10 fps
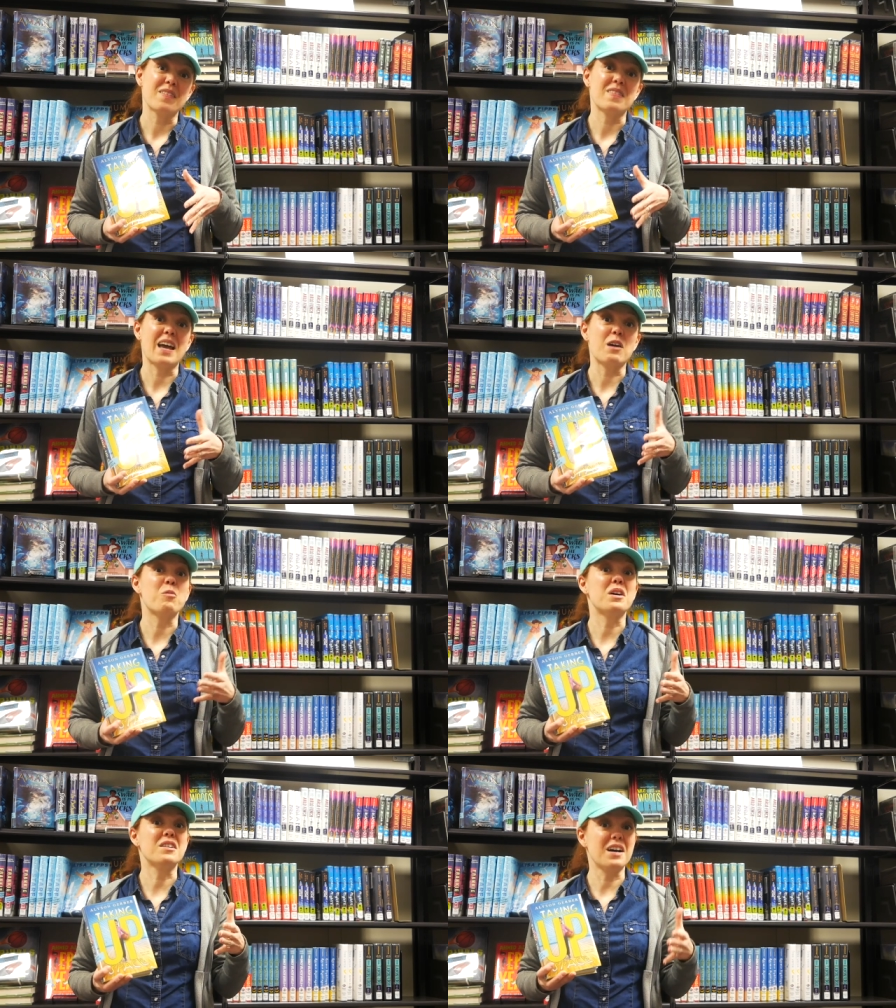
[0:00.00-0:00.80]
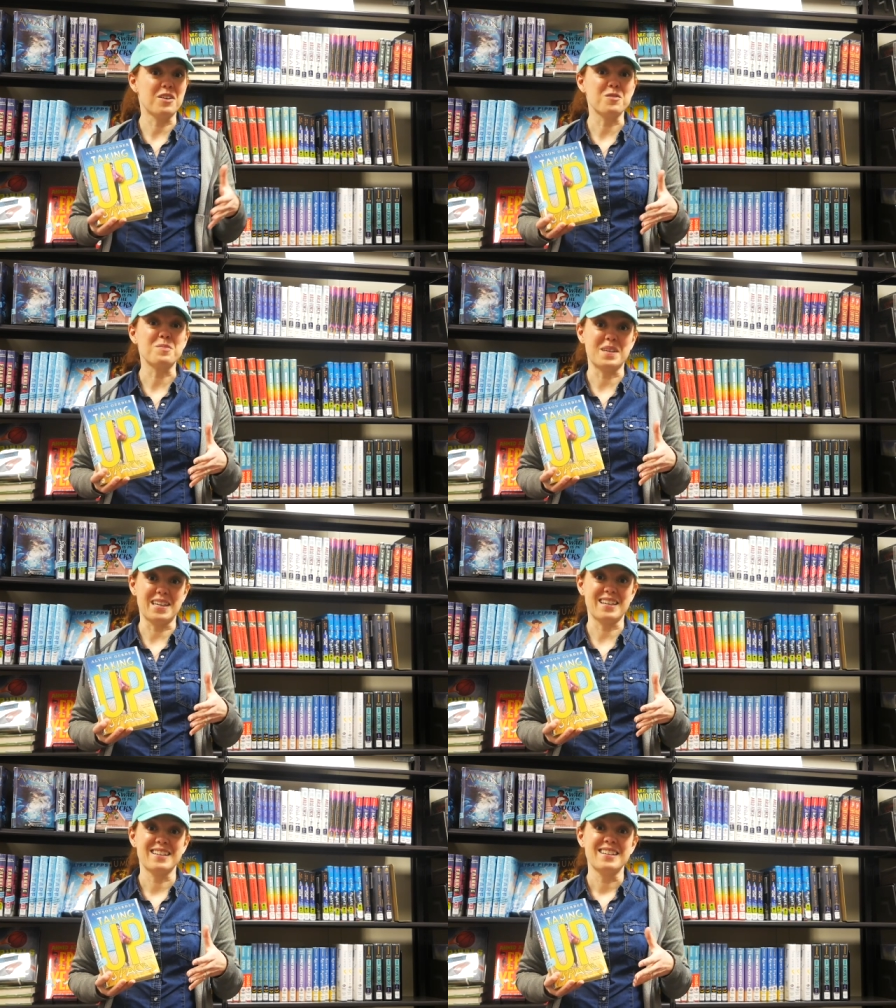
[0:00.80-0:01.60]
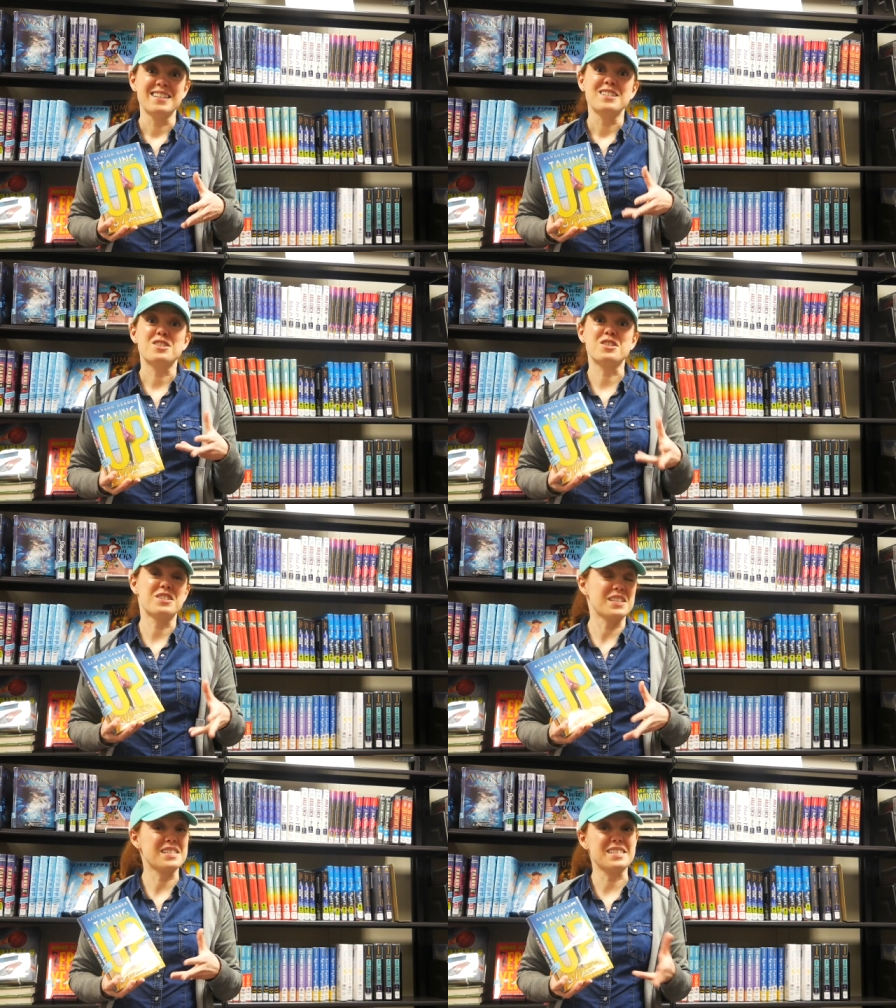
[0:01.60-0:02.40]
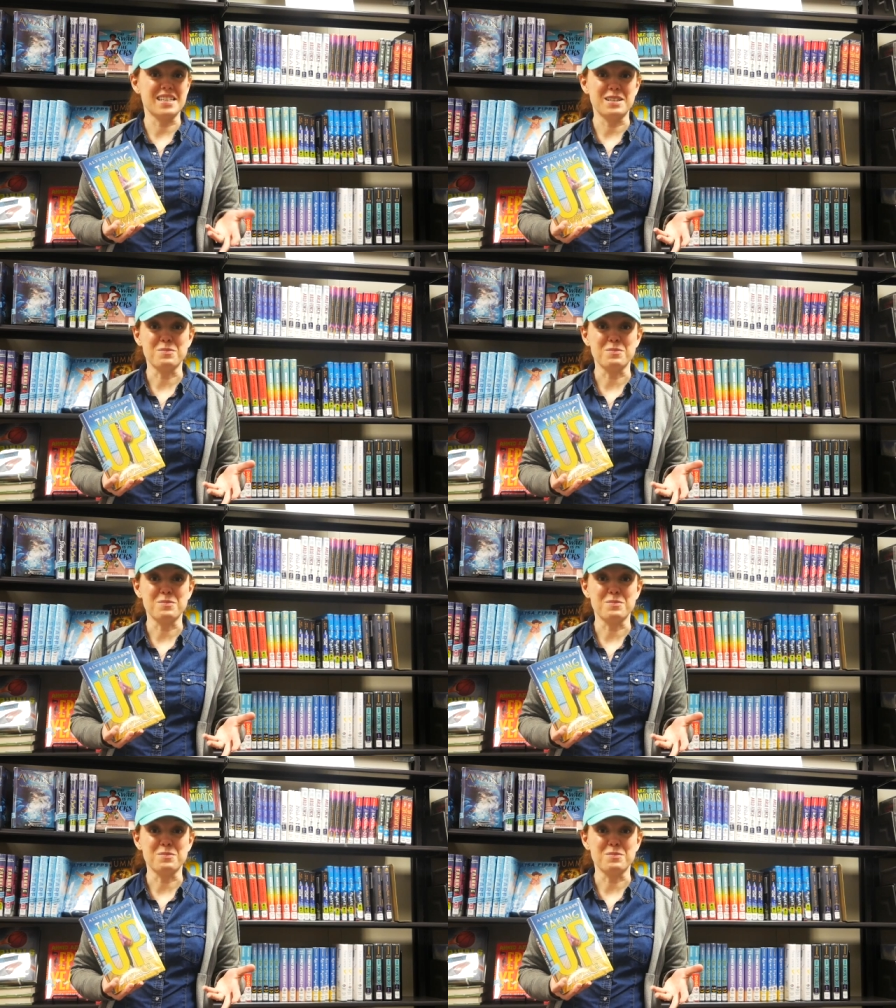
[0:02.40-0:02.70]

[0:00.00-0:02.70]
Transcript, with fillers: that will help me to succeed